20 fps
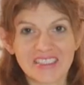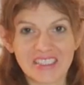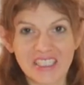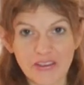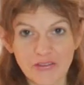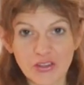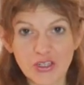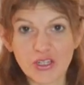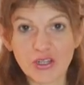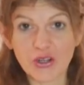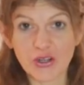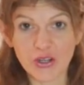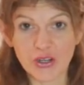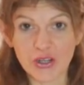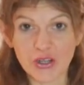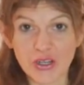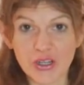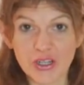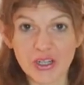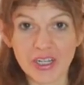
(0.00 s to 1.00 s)
giving
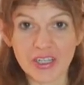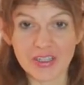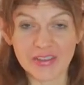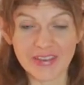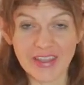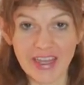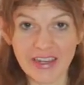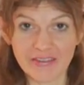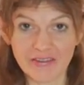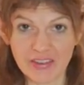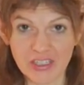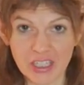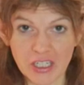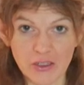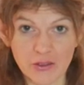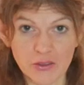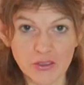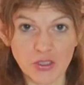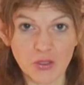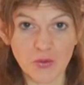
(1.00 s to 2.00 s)
her that
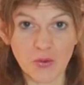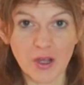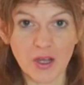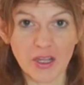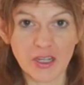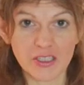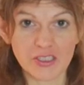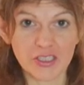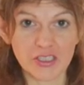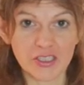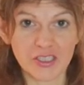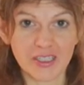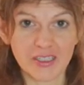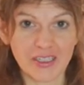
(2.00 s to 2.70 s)
video to watch,